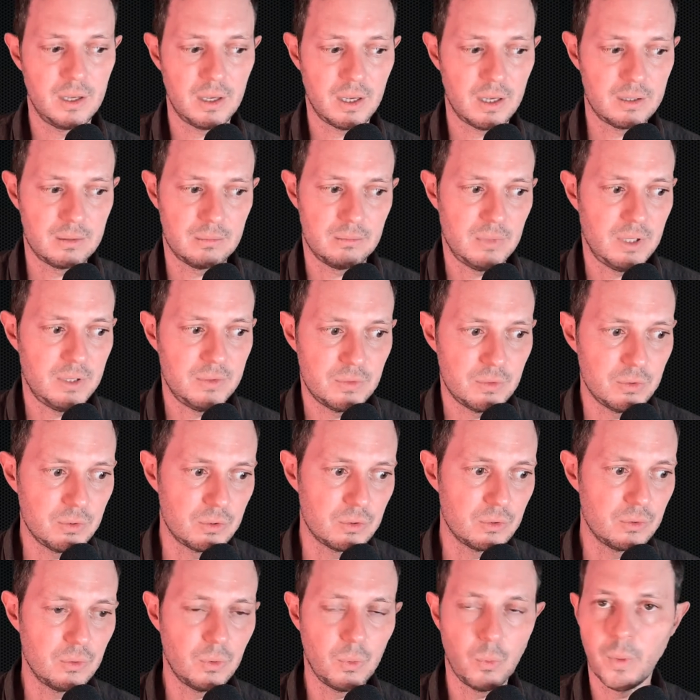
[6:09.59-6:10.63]
And if you
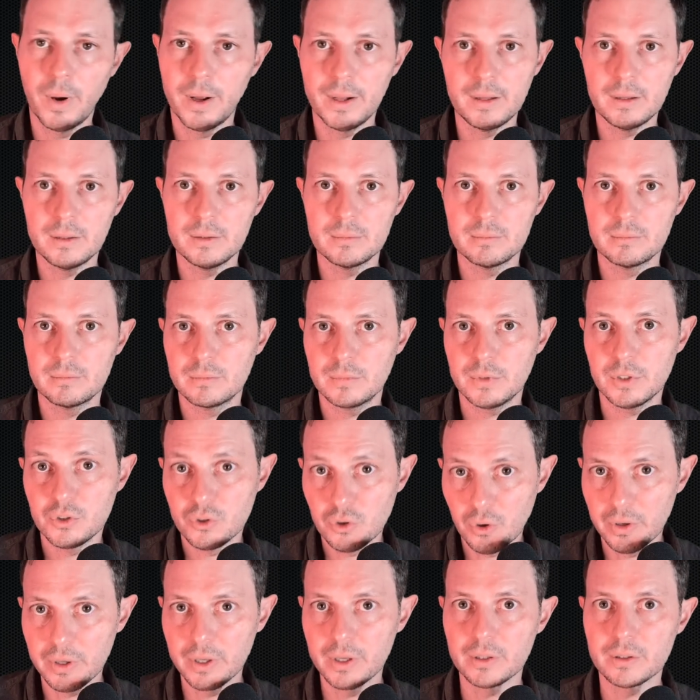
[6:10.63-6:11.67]
do, well,
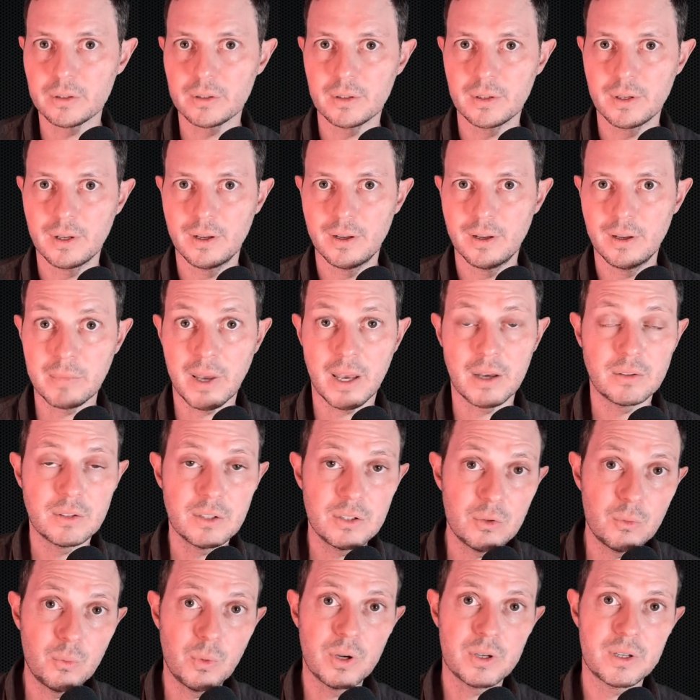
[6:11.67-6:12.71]
enjoy it. How
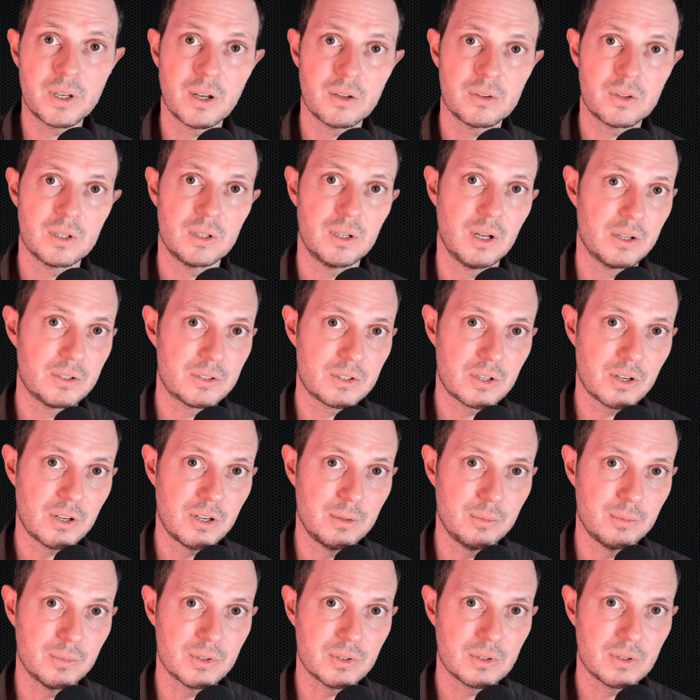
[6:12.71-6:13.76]
did it work out the last
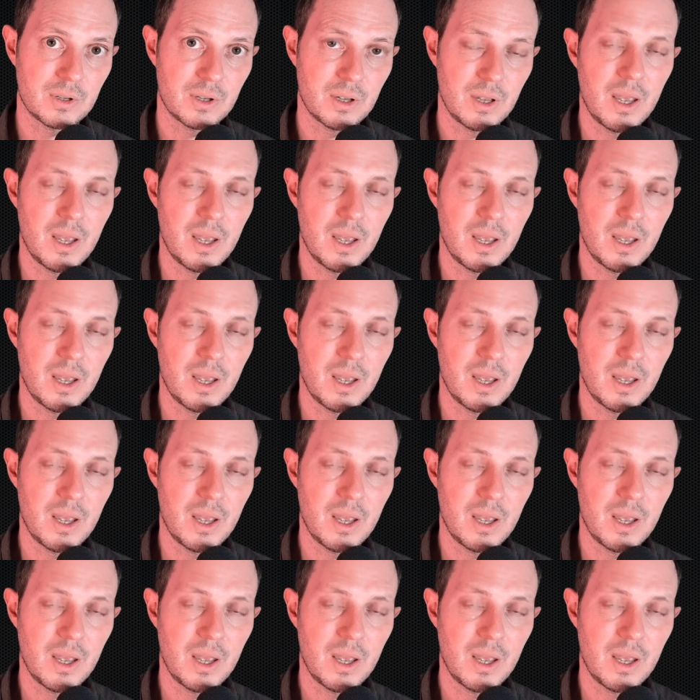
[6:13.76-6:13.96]
times?